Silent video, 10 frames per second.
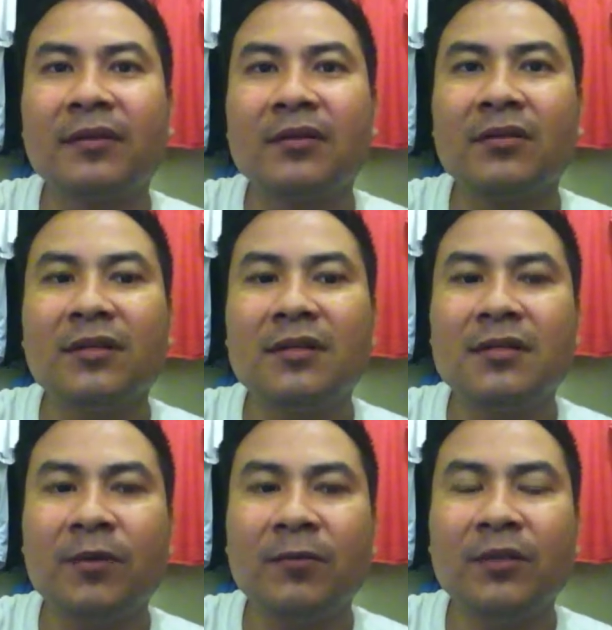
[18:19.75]
So this is
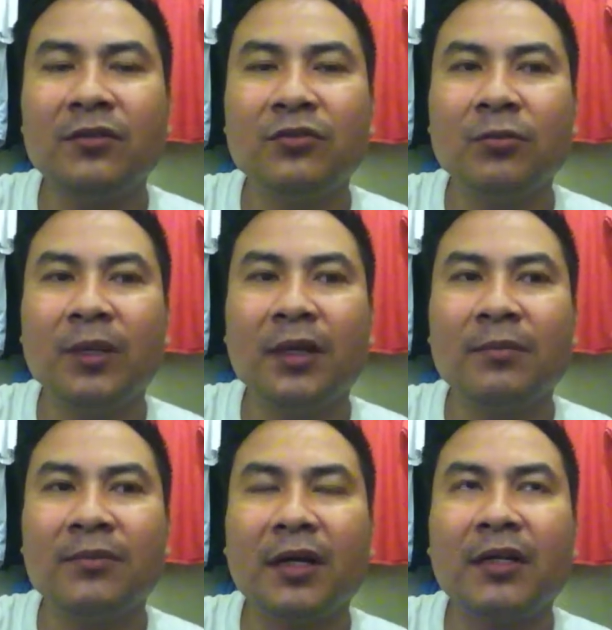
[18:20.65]
what we're doing.
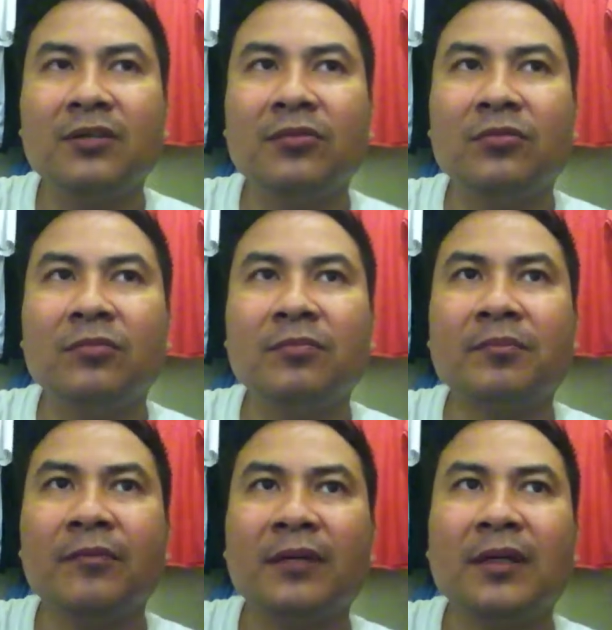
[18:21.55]
I'm trying to
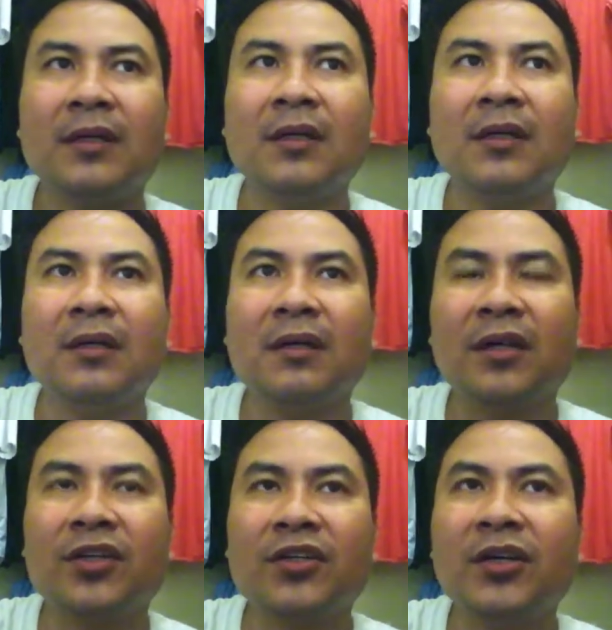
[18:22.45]

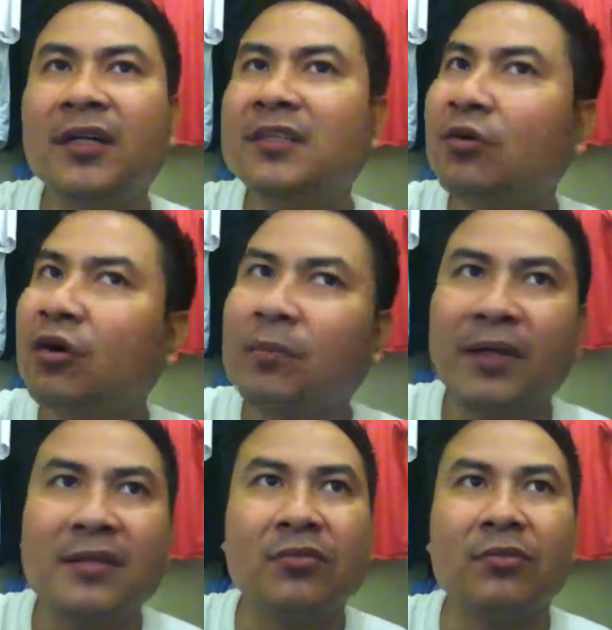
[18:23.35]
encourage all
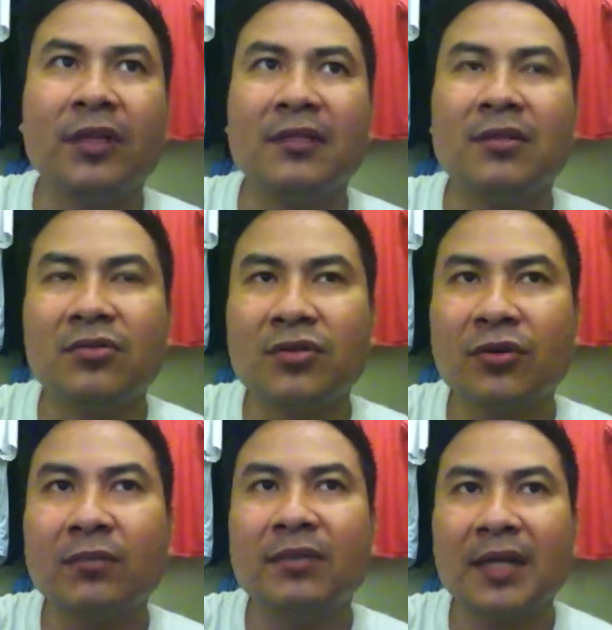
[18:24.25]
my students,
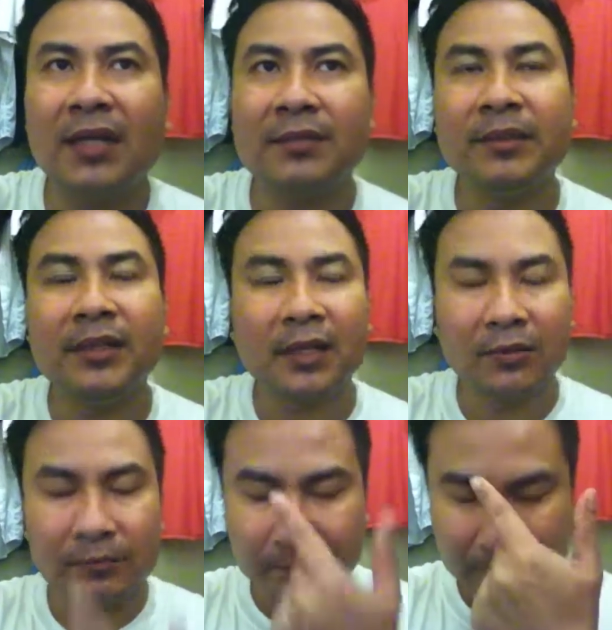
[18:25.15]
Luzon besides Mindanao,